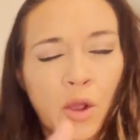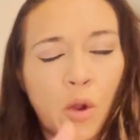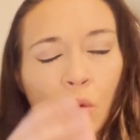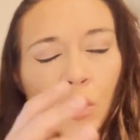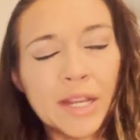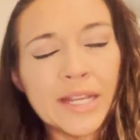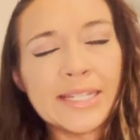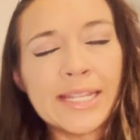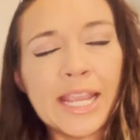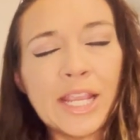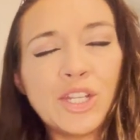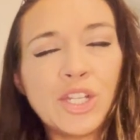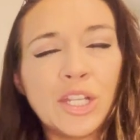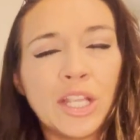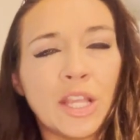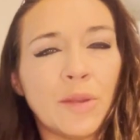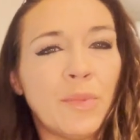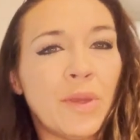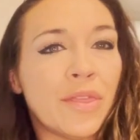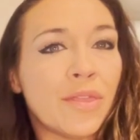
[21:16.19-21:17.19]
orientation
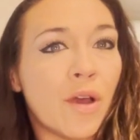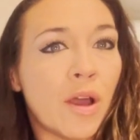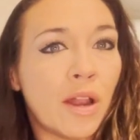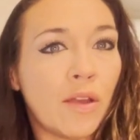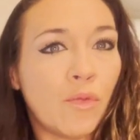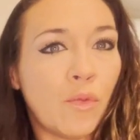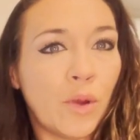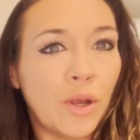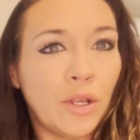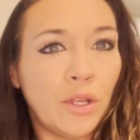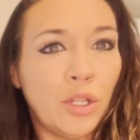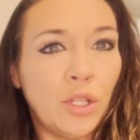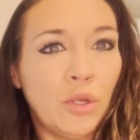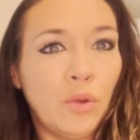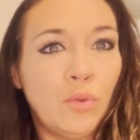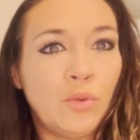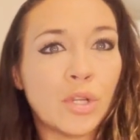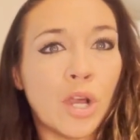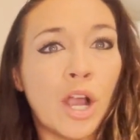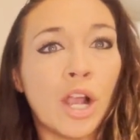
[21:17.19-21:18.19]
can be thought of when
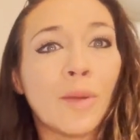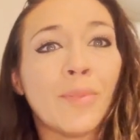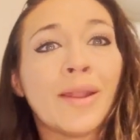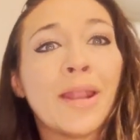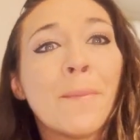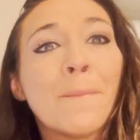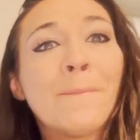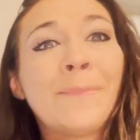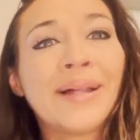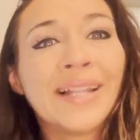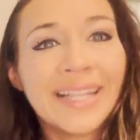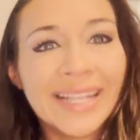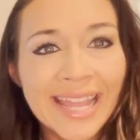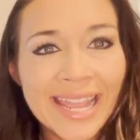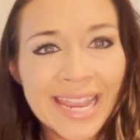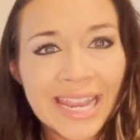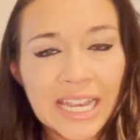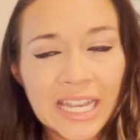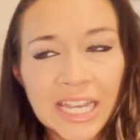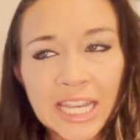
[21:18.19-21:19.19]
you talk about a
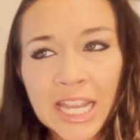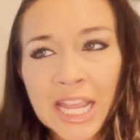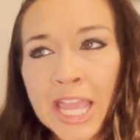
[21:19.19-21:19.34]
plane.